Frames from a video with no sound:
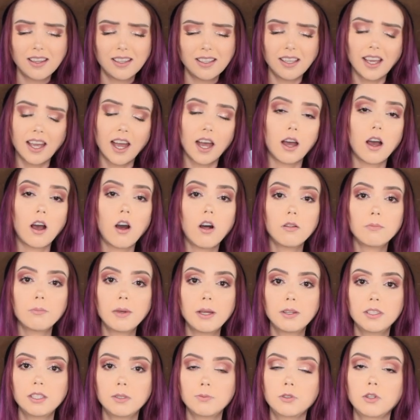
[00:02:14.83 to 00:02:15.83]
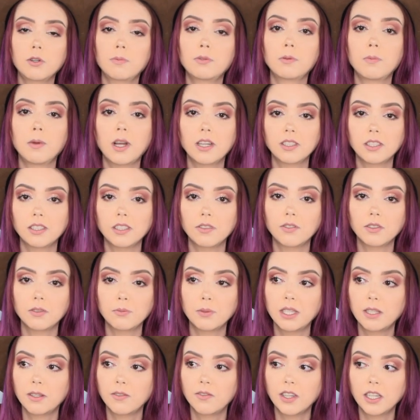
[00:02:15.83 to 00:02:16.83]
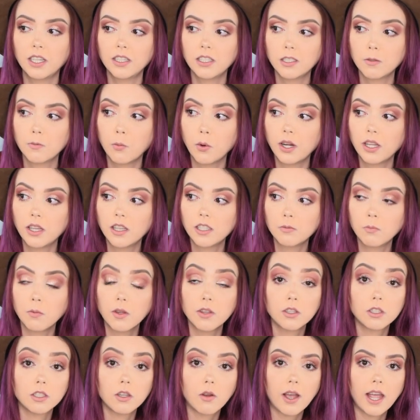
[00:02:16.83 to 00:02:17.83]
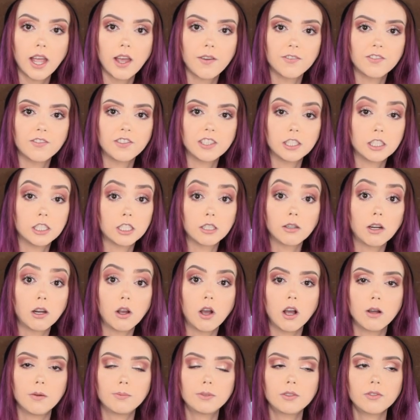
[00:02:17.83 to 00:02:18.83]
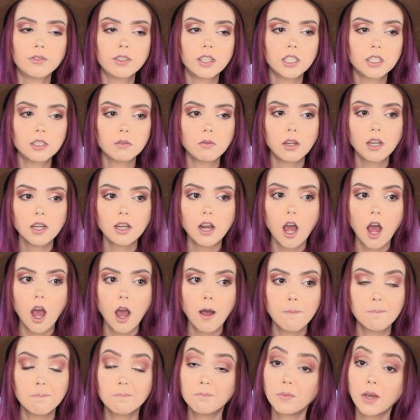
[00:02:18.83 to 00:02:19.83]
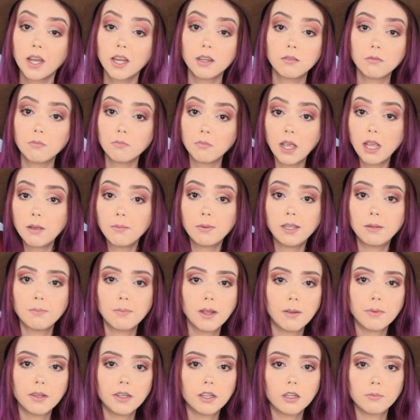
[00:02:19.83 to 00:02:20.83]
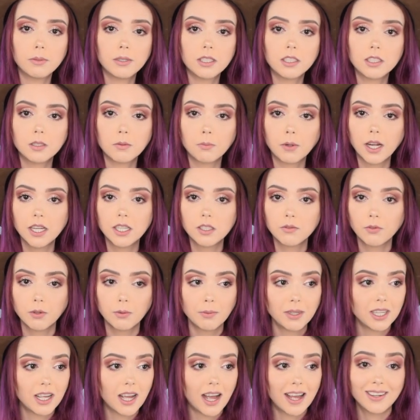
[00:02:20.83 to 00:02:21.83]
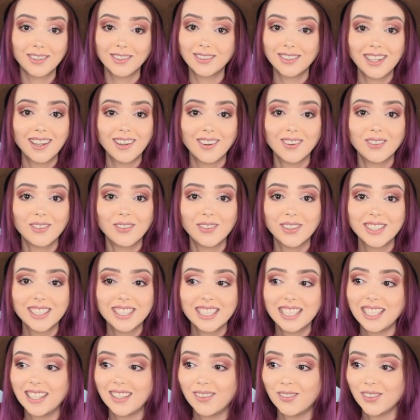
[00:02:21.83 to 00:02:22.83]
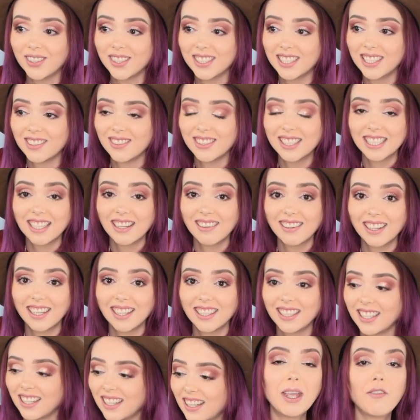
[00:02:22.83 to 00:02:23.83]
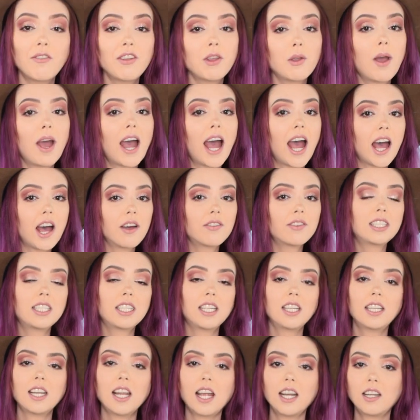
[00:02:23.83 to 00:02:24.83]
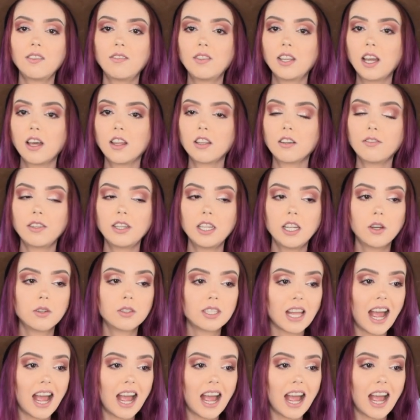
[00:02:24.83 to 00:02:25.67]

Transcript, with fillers: yeah, all my subscription boxes have been very disappointing this month, so I have zero hopes for this one. Um, but maybe, maybe it'll be a surprise for me. I don't know. We'll see. We'll see what's going on here. If you have seen any of the other videos,